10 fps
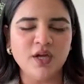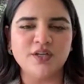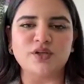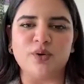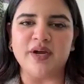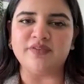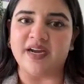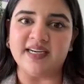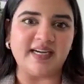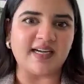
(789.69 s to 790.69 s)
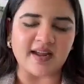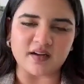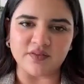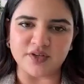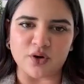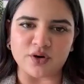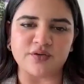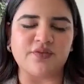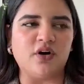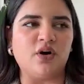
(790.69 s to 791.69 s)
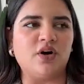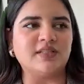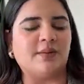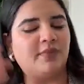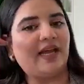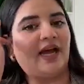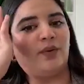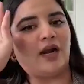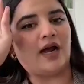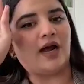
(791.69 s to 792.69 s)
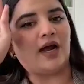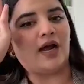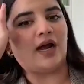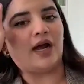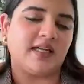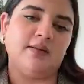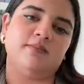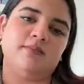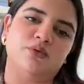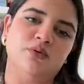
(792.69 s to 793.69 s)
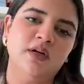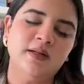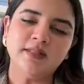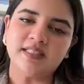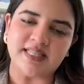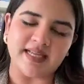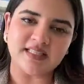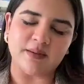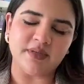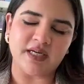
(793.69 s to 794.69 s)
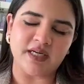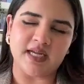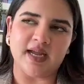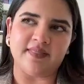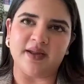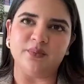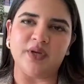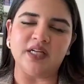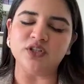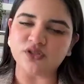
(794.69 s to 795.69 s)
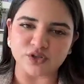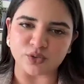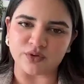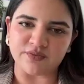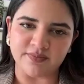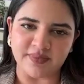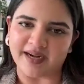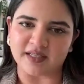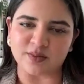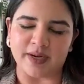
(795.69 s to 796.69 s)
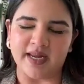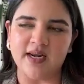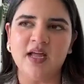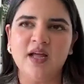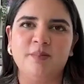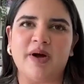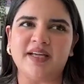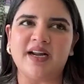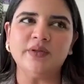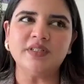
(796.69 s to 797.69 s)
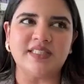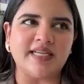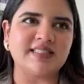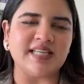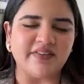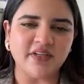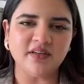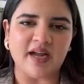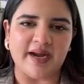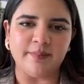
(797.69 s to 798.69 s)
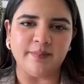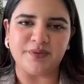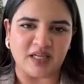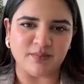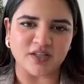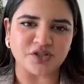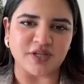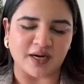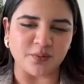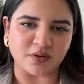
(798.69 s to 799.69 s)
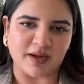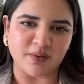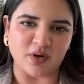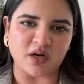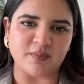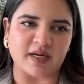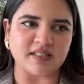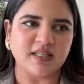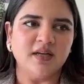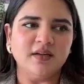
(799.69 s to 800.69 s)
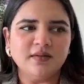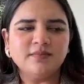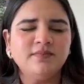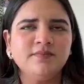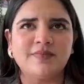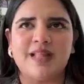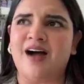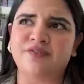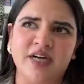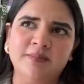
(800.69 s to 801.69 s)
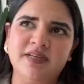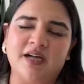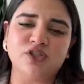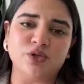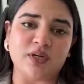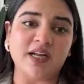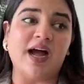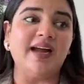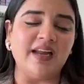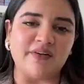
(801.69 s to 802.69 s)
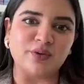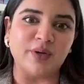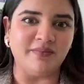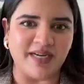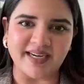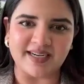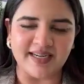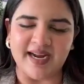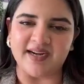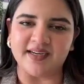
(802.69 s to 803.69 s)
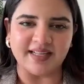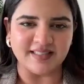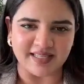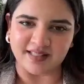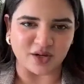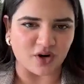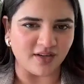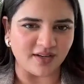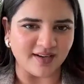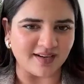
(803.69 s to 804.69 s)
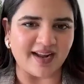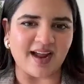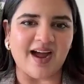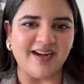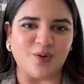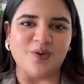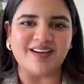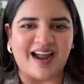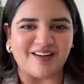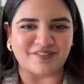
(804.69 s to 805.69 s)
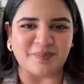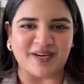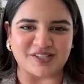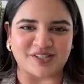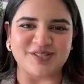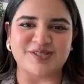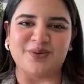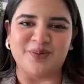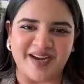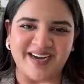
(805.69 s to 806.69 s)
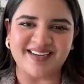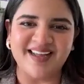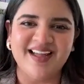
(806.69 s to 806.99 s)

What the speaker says: So if I need like a videographer or somebody, I will ask my team to send somebody, and then we'll shoot that as well. But around 6, 7, I'm pretty much done with my work, because after I'm done shooting, I love to immediately edit and send the content. Like I don't have the patience to wait.